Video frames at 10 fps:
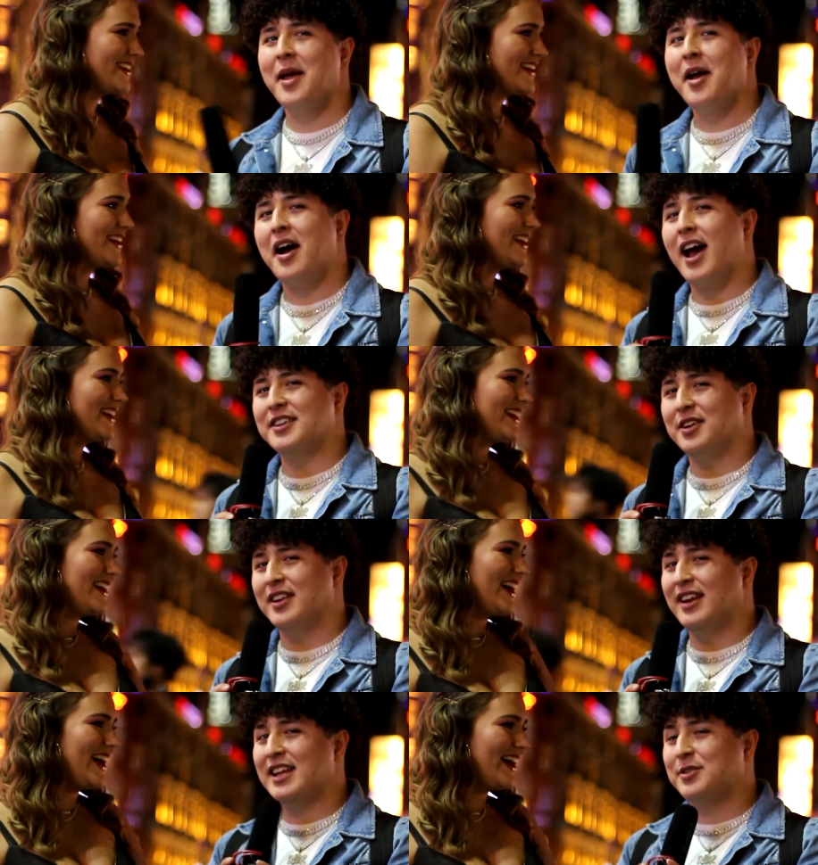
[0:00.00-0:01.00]
Speaker 1: All right, so
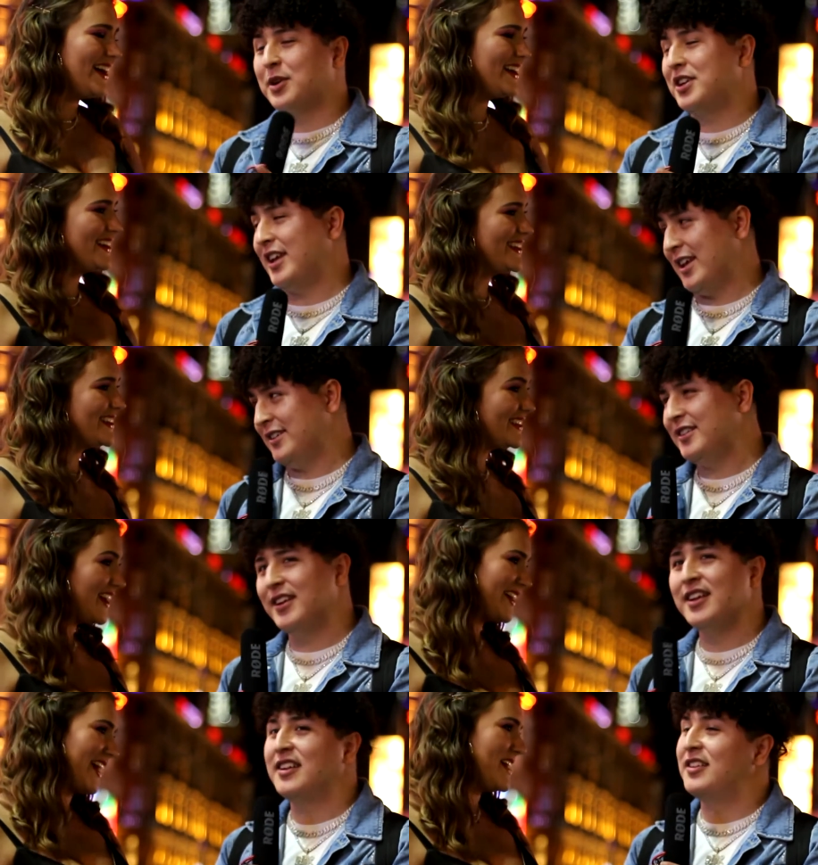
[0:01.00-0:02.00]
the next question is,
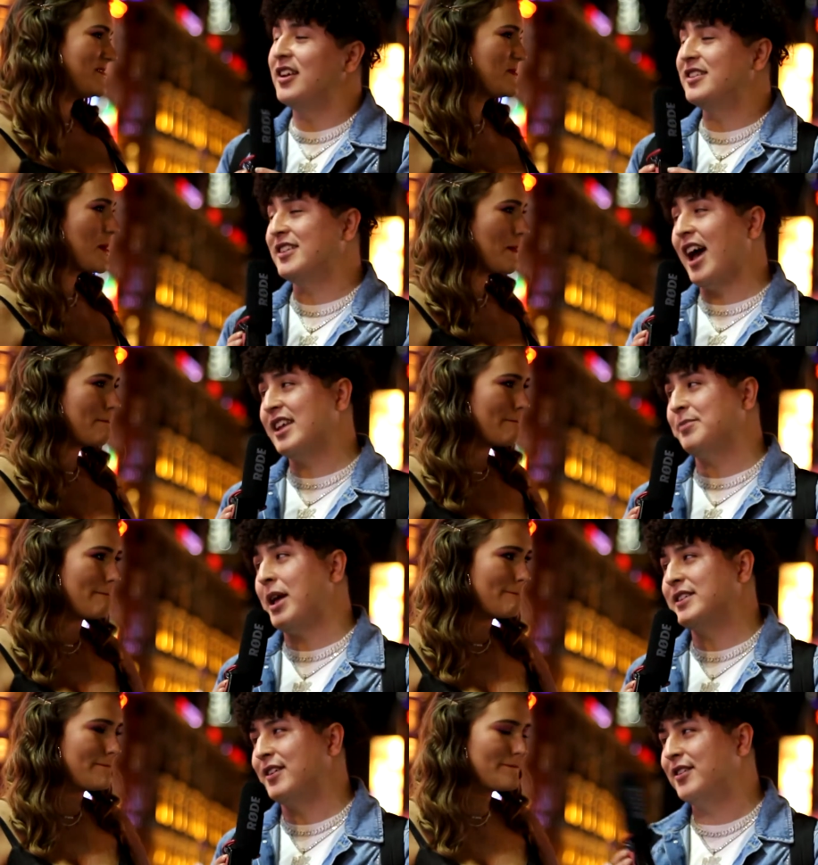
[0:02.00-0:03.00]
okay. does size
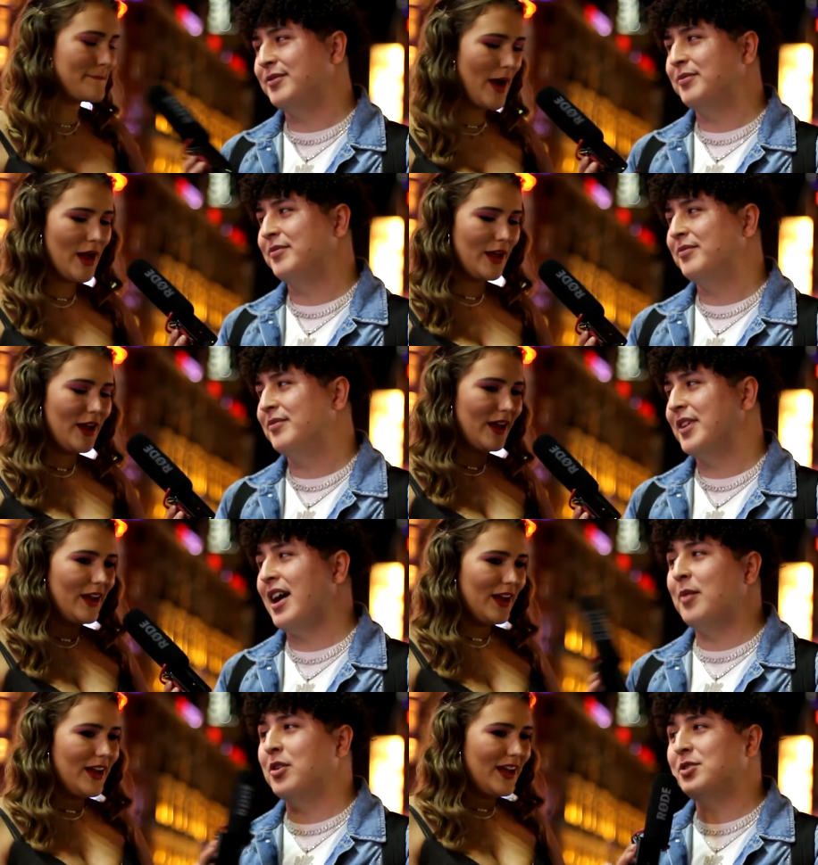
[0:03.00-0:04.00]
matter?
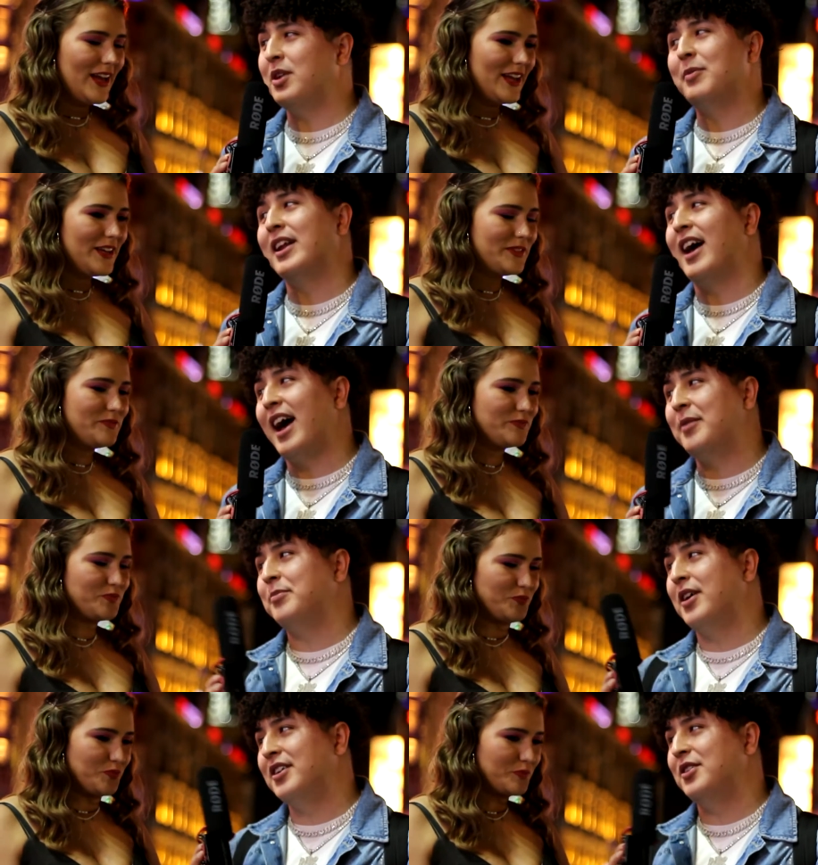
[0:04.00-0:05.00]
I'm not talking about the height,
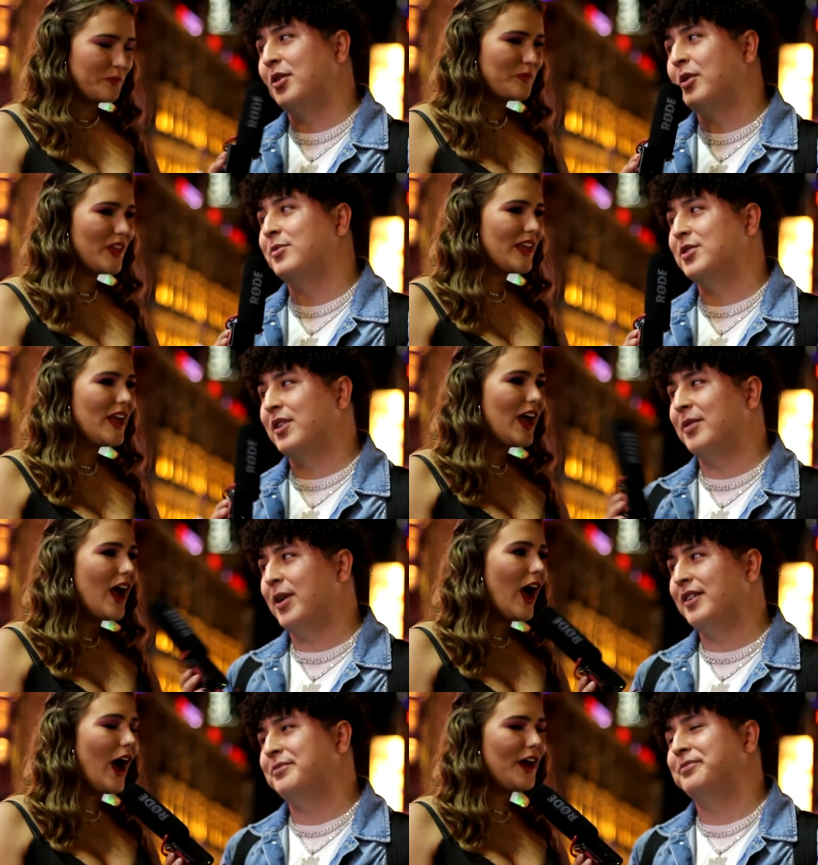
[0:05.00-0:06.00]
but you know what I'm talking
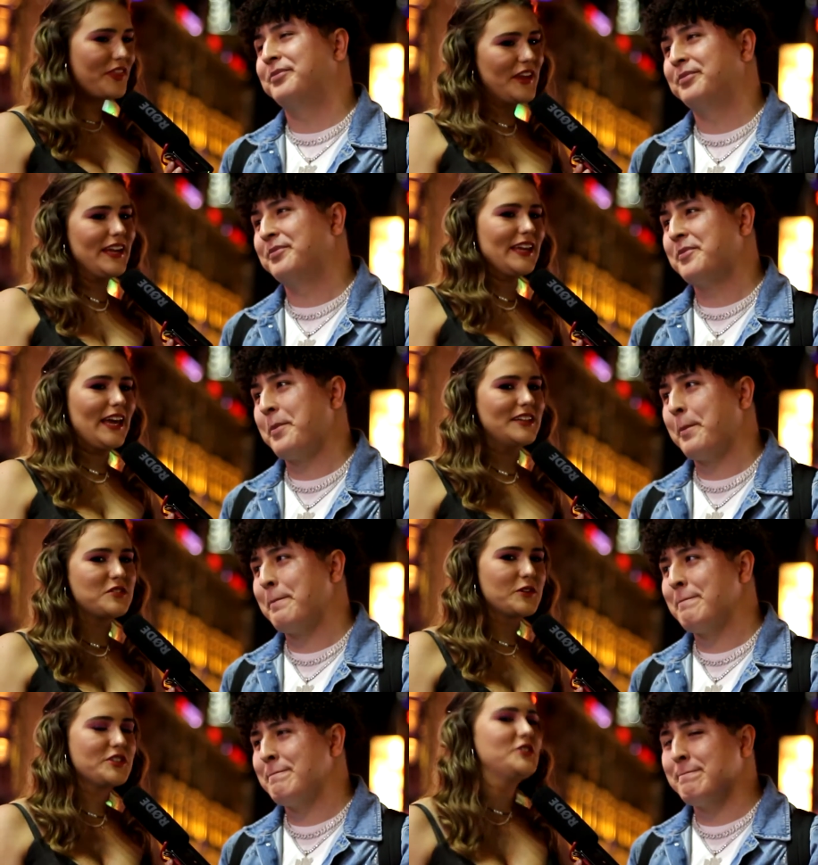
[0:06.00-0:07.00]
Speaker 2: about. I think as
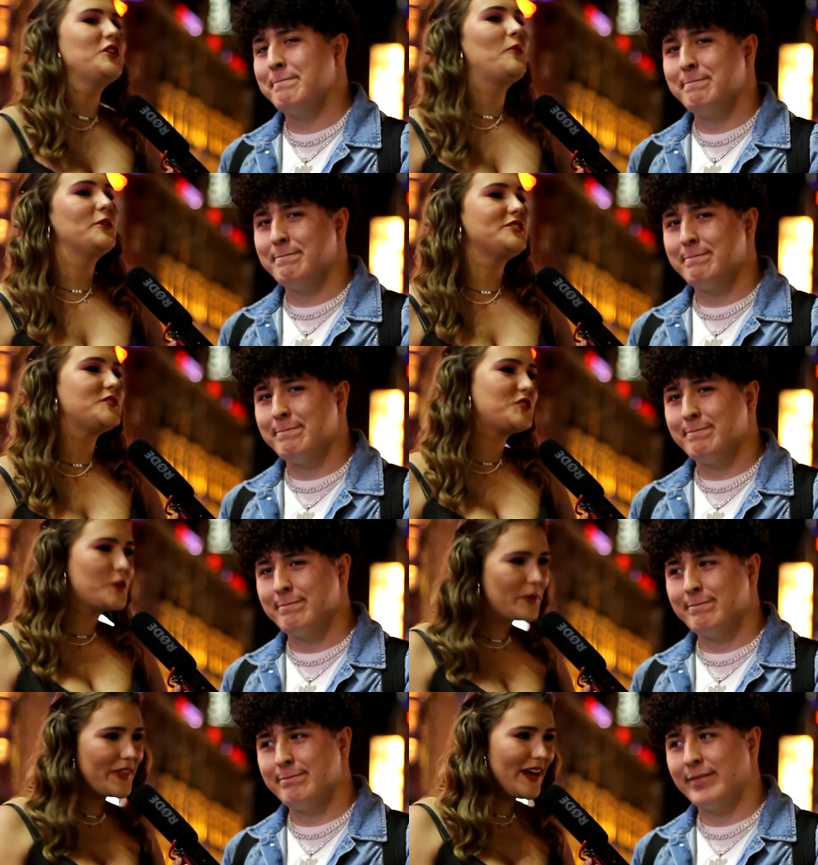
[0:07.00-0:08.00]
long as you know what to
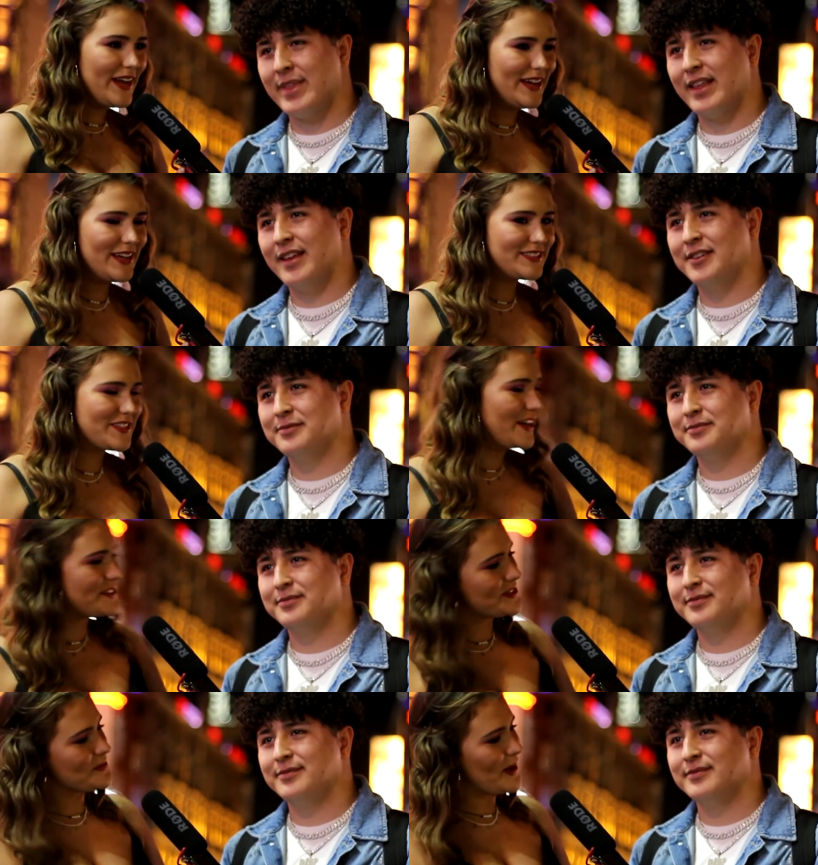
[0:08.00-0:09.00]
do with it,
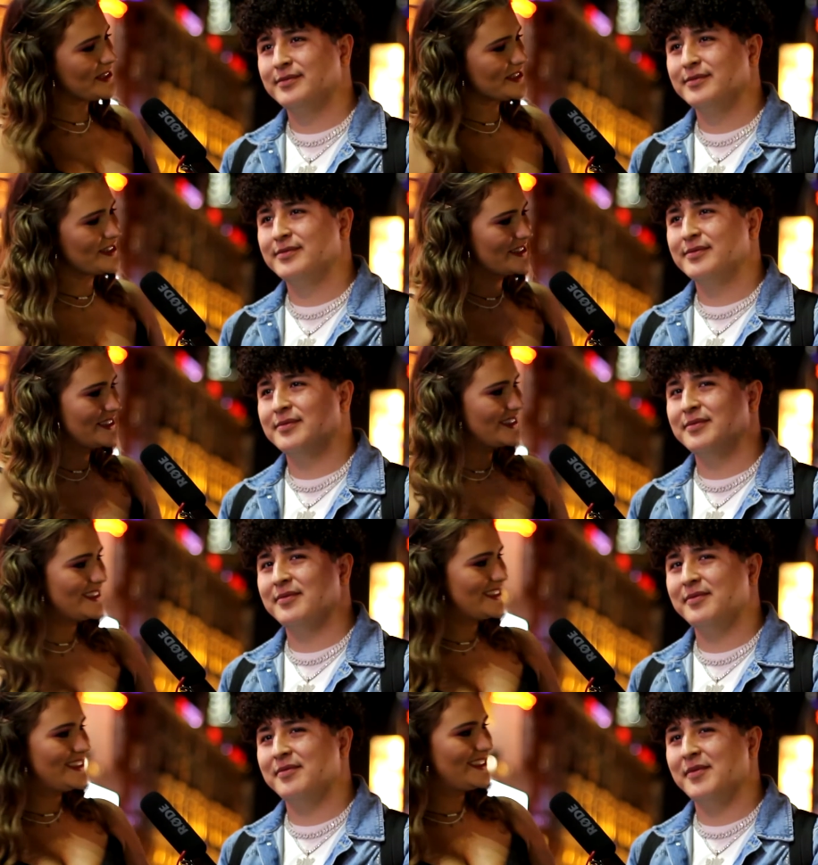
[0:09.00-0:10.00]
size doesn't matter.
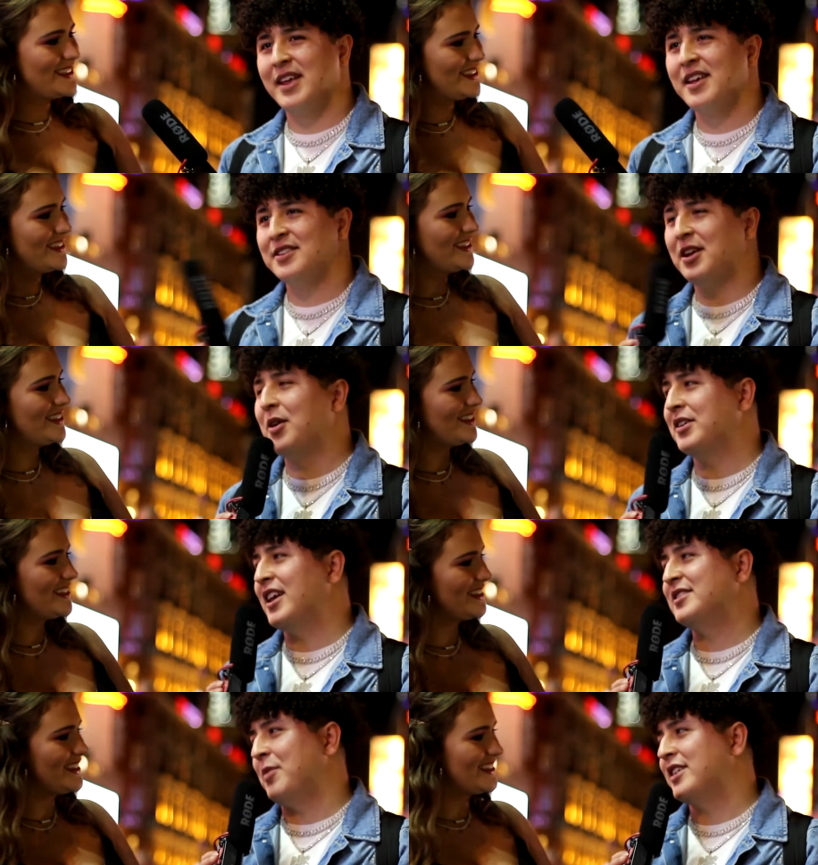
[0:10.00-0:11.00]
Speaker 1: So
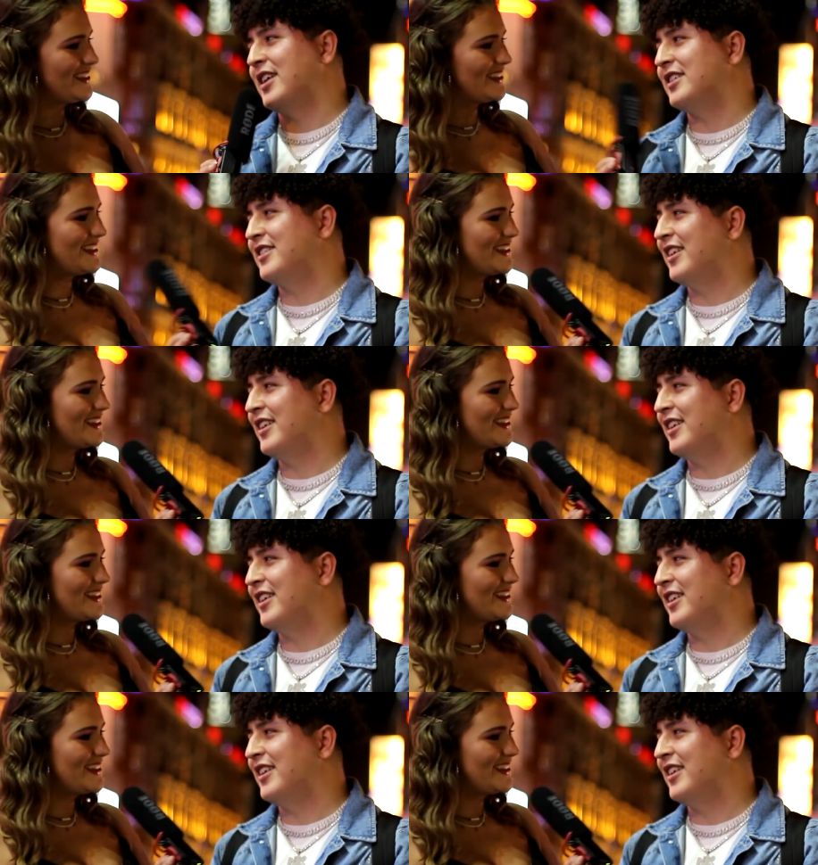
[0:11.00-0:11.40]
guess my size.